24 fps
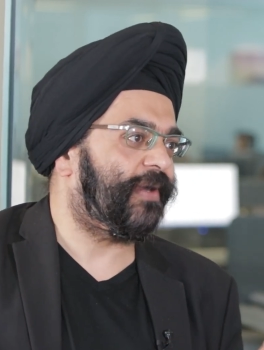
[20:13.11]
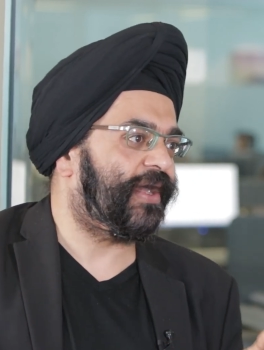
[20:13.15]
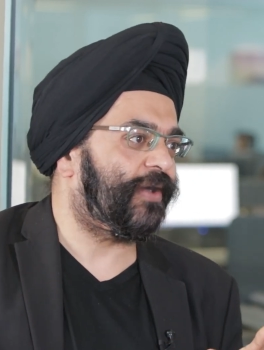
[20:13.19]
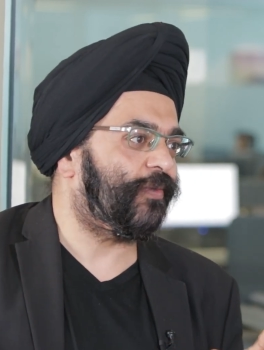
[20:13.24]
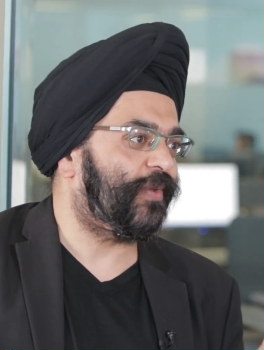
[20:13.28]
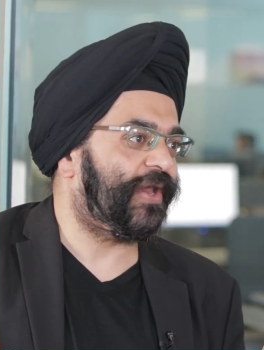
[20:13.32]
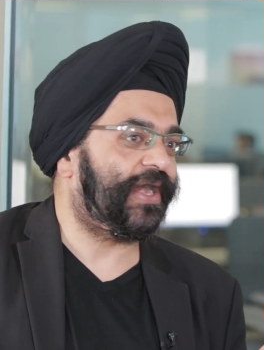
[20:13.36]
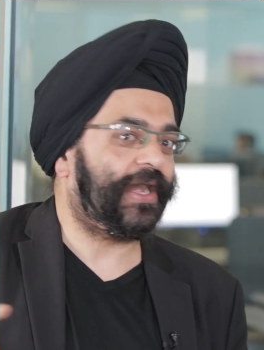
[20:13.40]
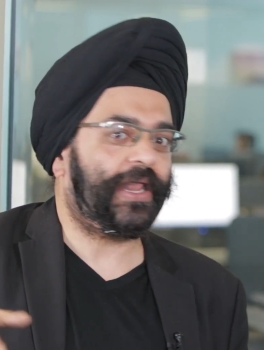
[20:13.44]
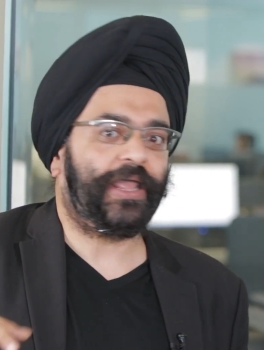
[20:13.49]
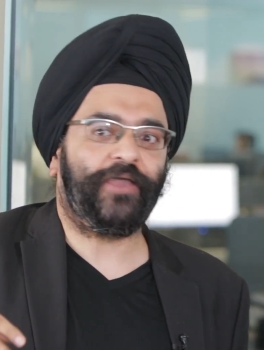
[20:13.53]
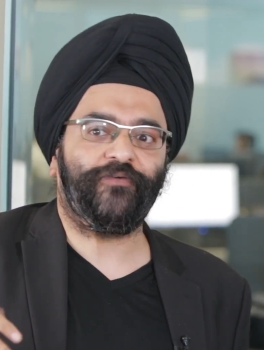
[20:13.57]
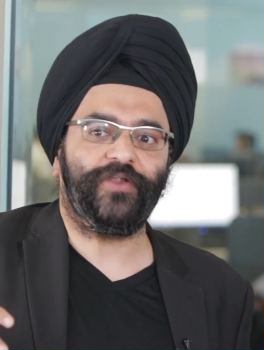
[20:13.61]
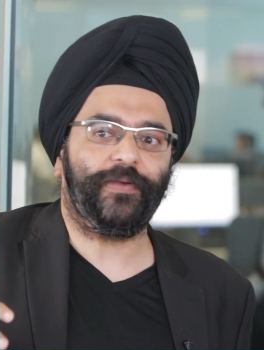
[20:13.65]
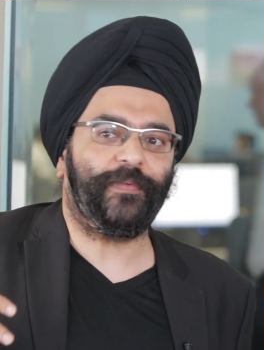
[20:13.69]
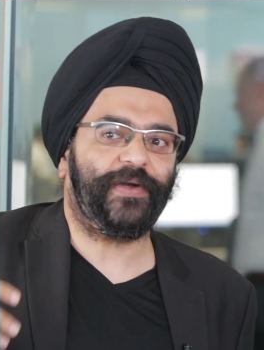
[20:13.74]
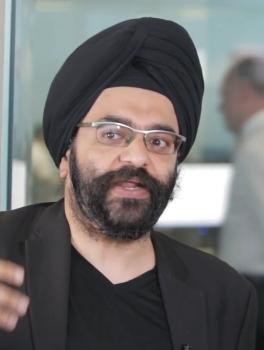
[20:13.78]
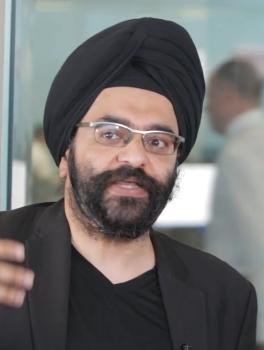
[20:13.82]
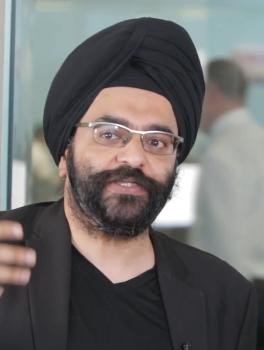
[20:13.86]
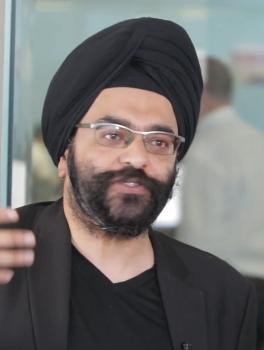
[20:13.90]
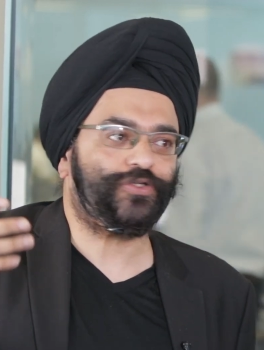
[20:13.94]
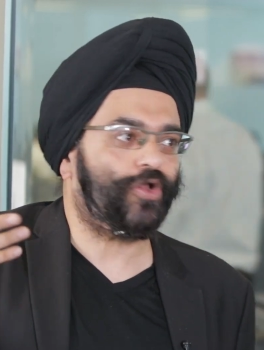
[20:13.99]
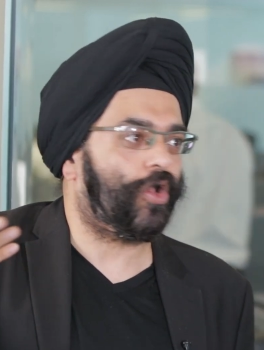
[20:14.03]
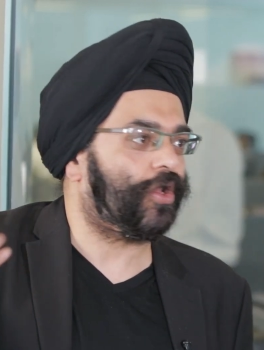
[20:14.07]
when everybody
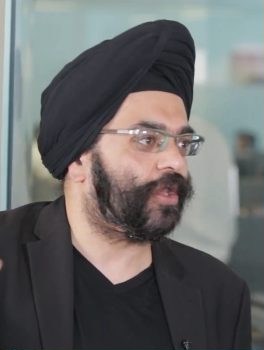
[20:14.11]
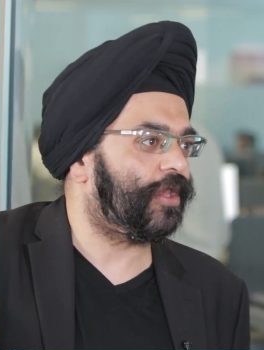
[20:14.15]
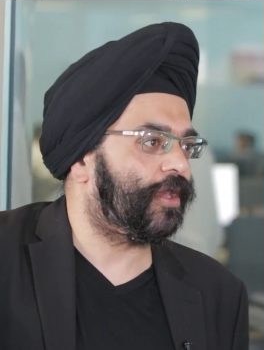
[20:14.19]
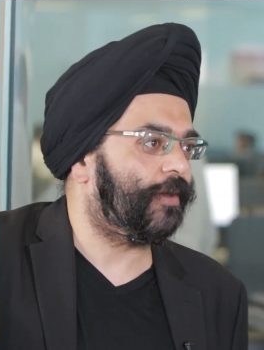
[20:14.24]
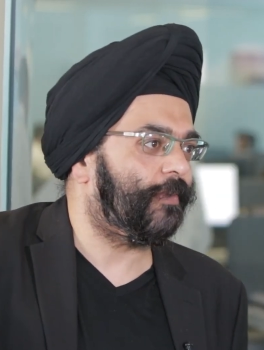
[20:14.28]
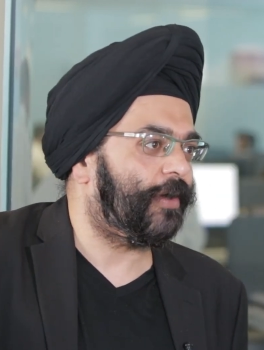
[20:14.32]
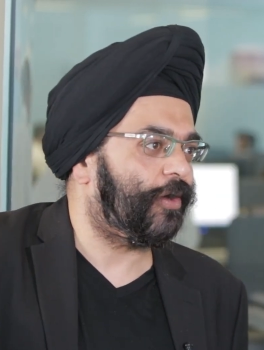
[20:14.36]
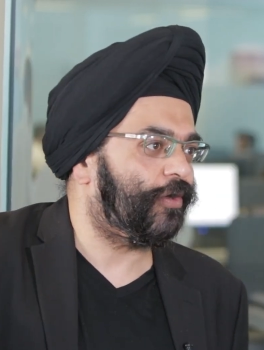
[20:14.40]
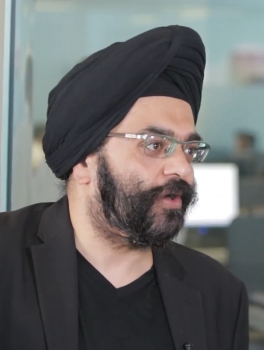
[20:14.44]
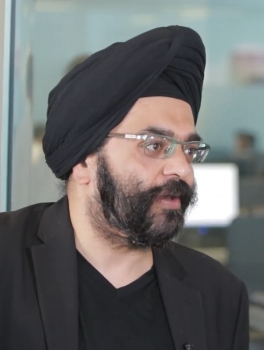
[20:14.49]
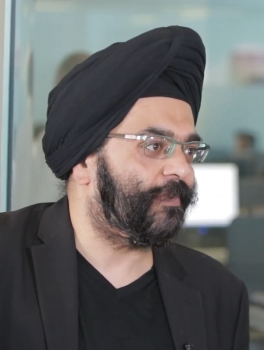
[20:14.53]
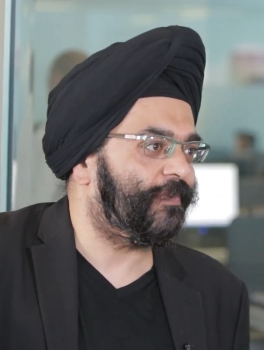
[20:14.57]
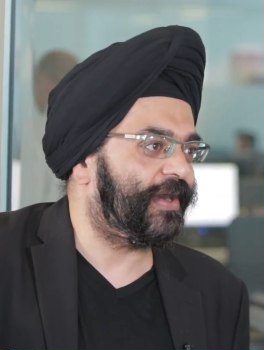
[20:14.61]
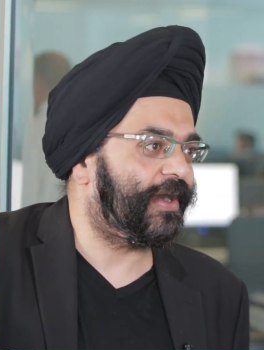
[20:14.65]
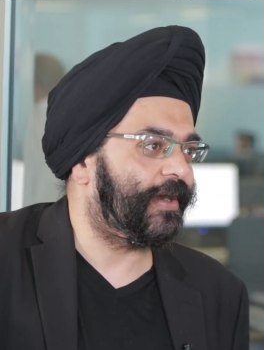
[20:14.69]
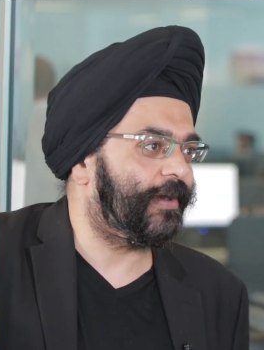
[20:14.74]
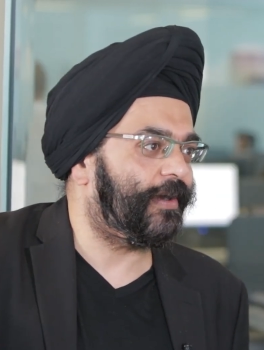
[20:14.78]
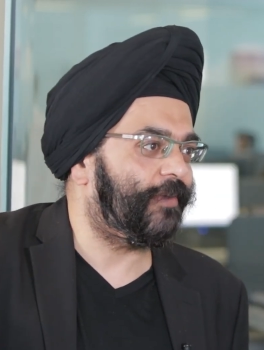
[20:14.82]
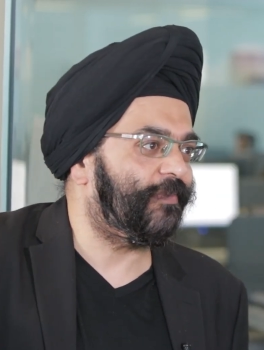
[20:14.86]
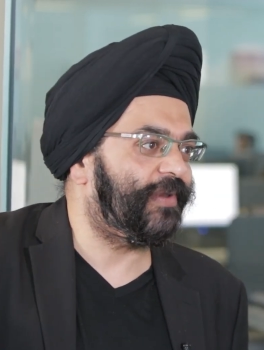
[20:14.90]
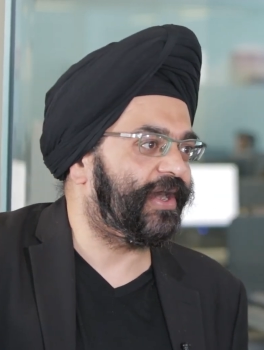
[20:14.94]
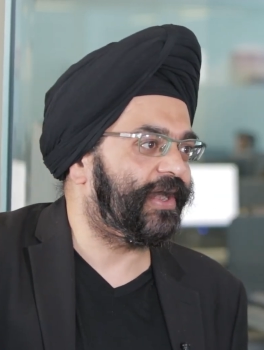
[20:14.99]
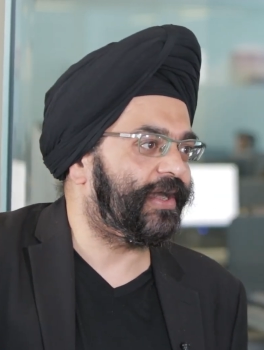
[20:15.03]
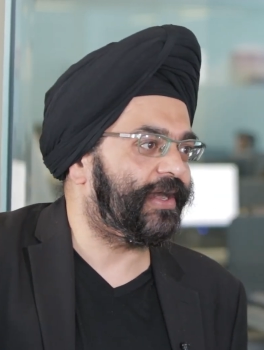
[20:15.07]
is talking about
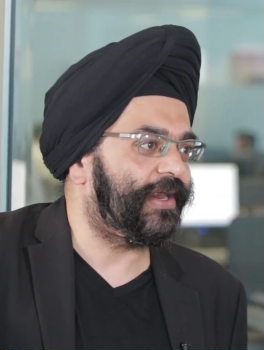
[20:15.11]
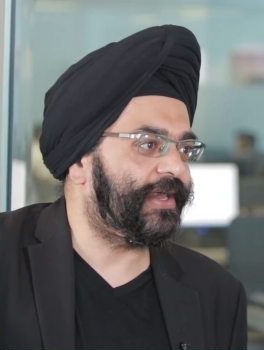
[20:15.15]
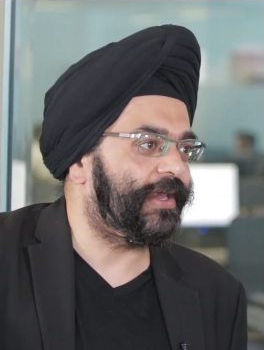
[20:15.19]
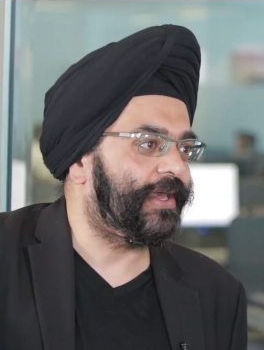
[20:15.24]
upgradability